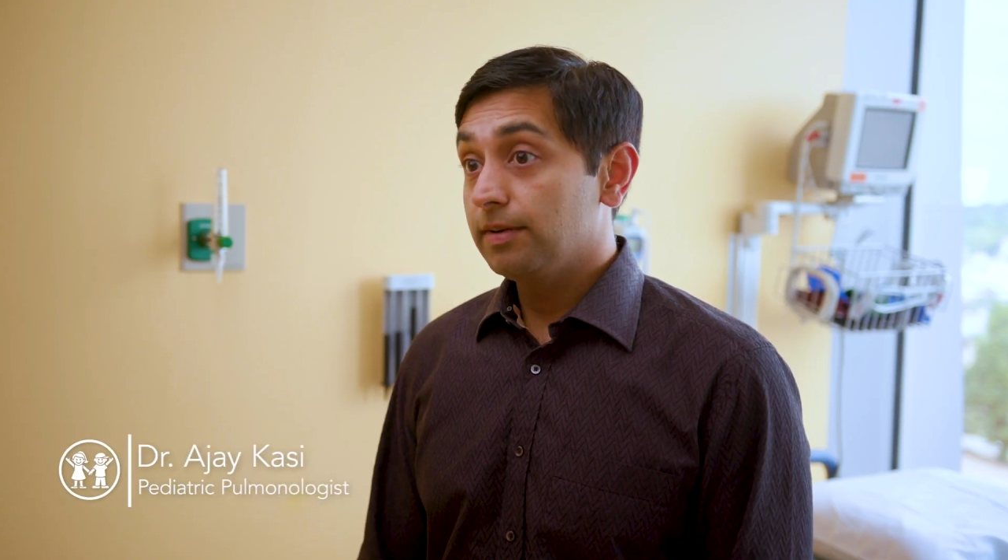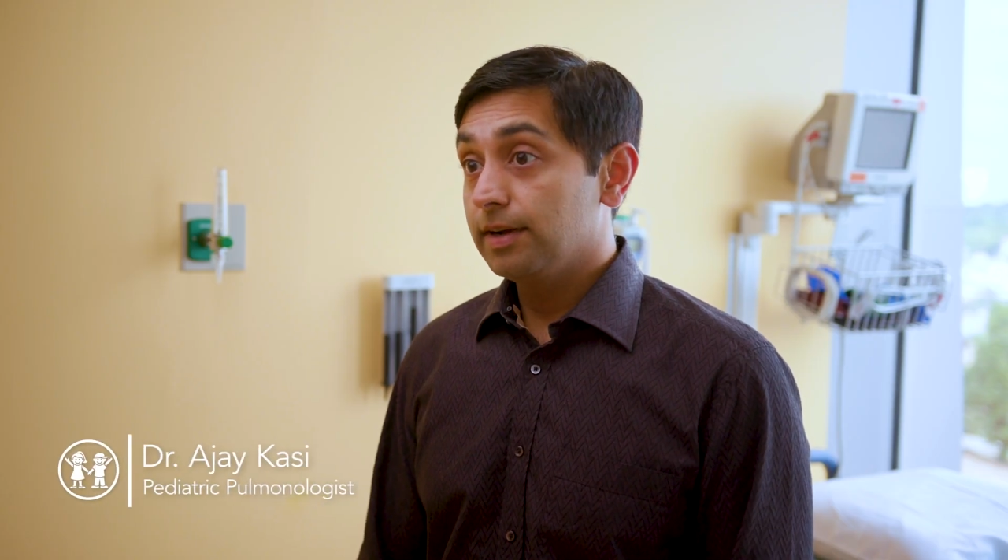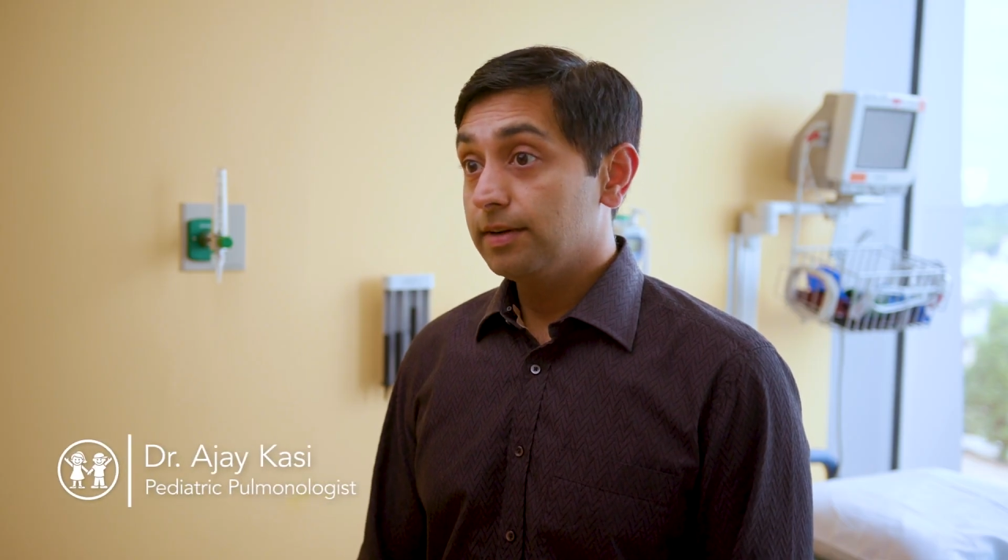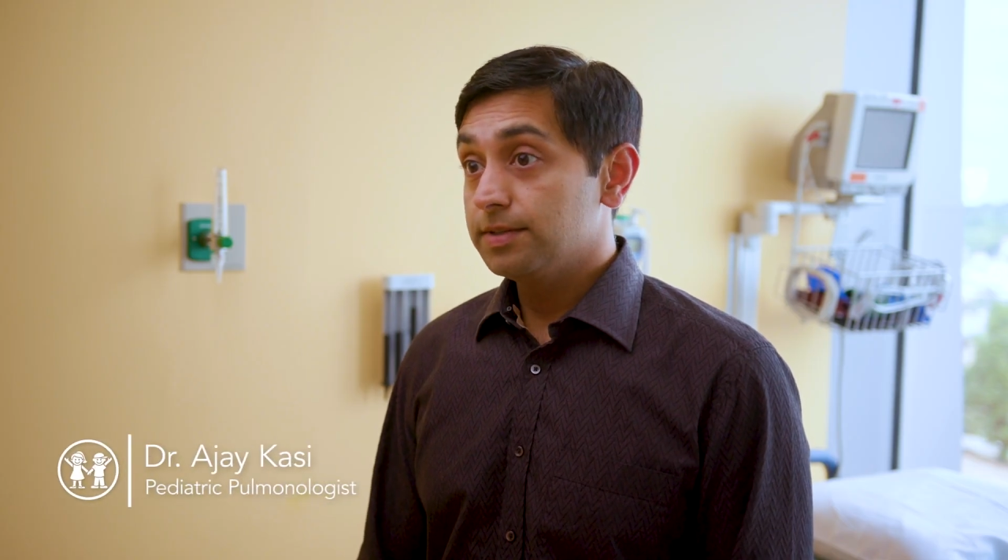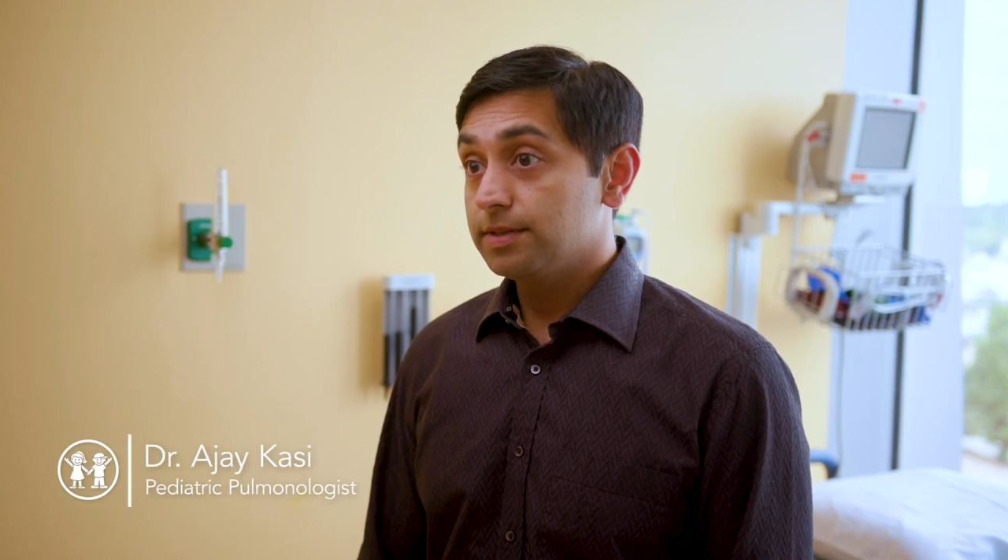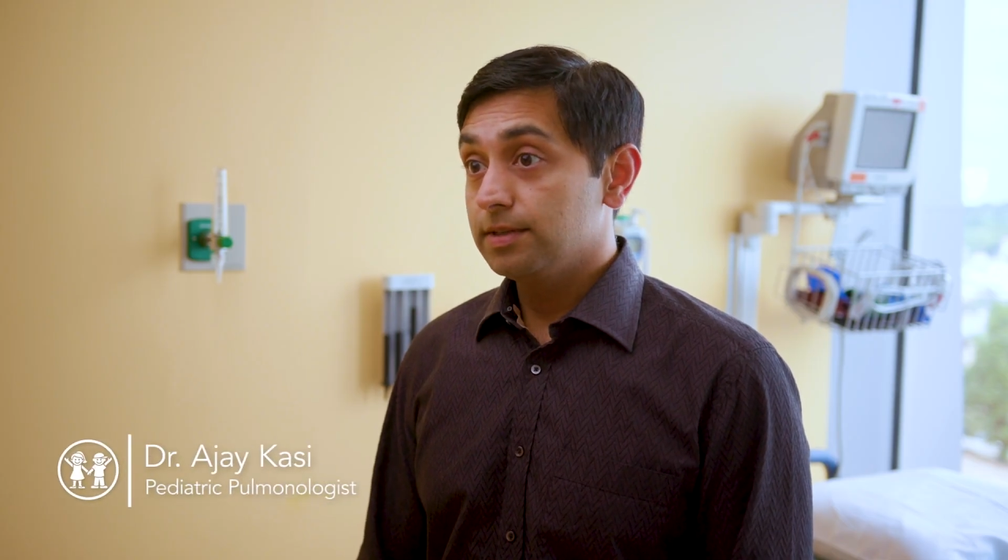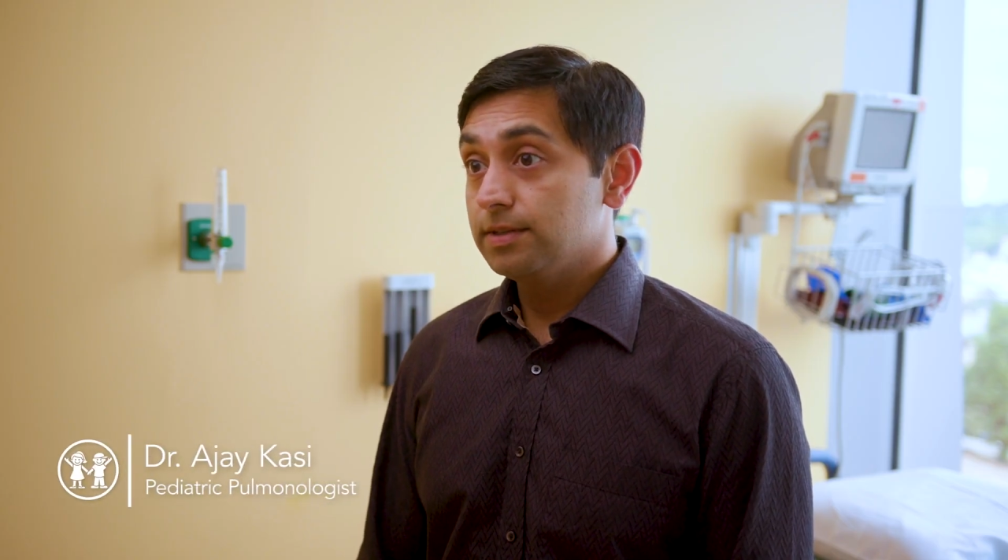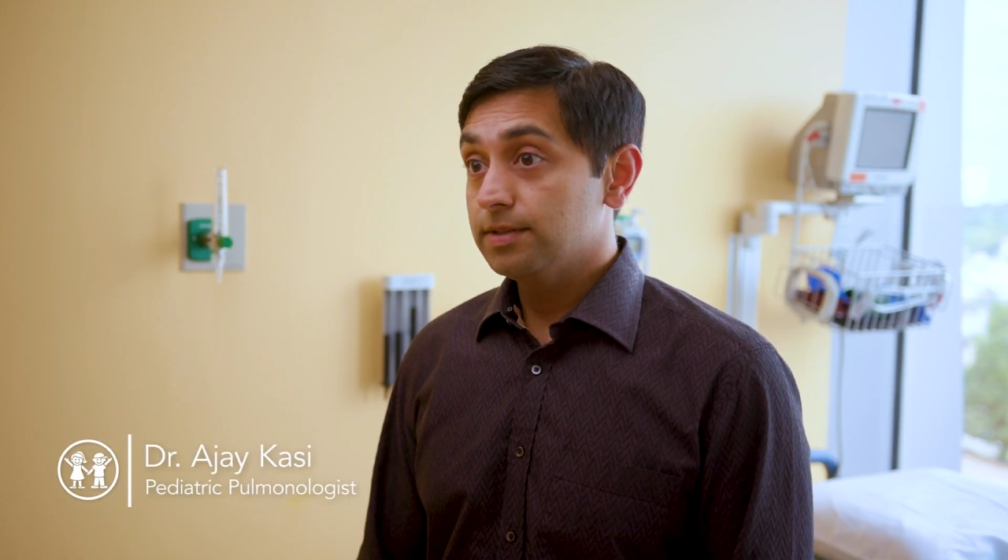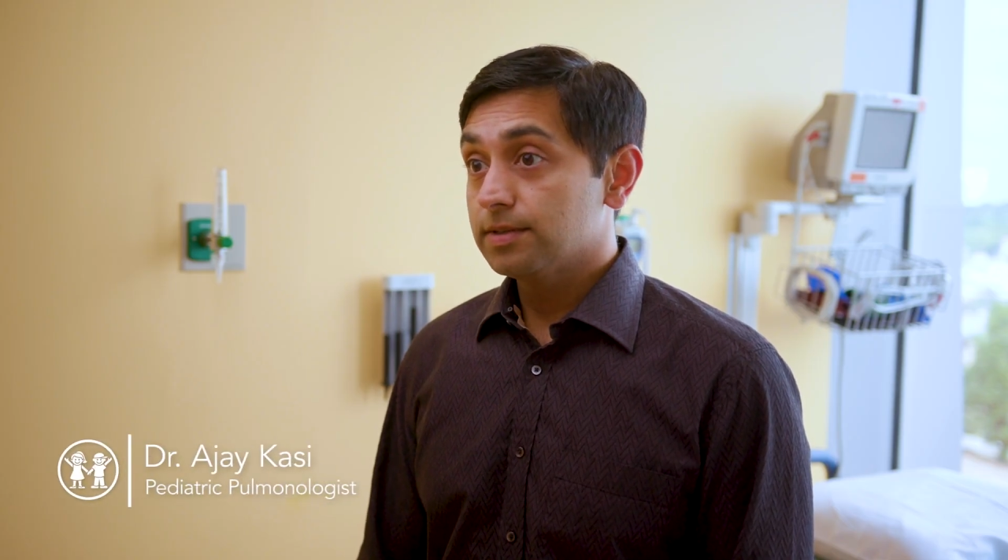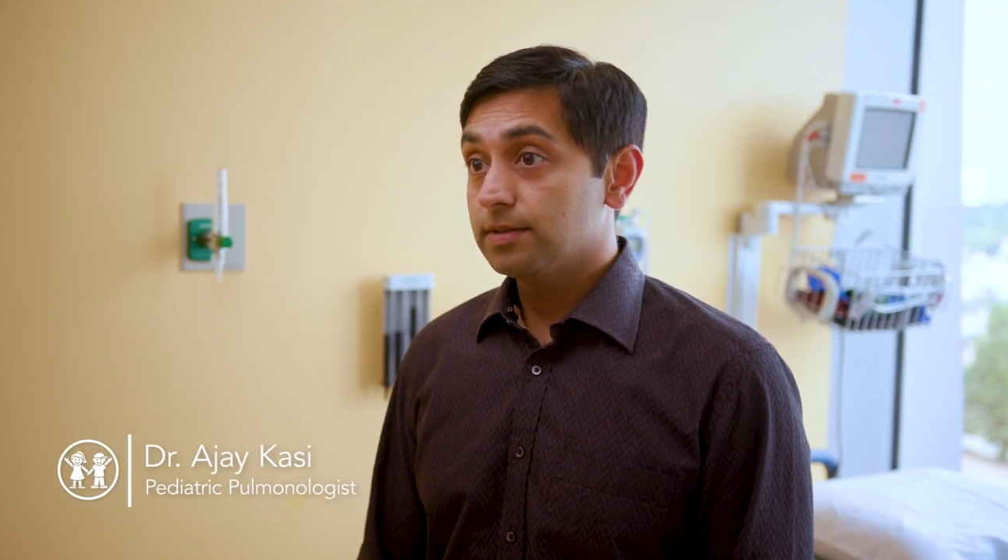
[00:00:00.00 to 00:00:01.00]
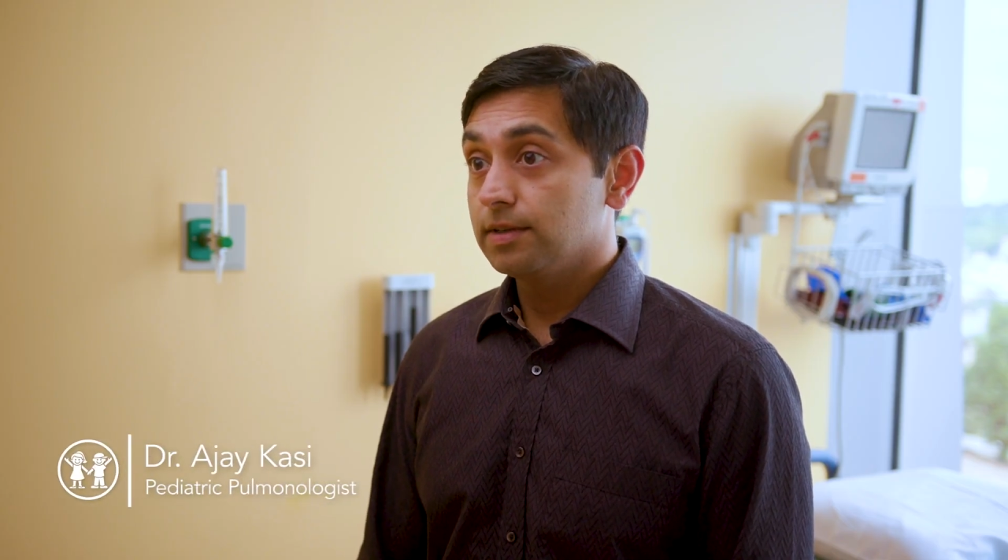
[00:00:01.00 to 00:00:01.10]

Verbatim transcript: rare disease.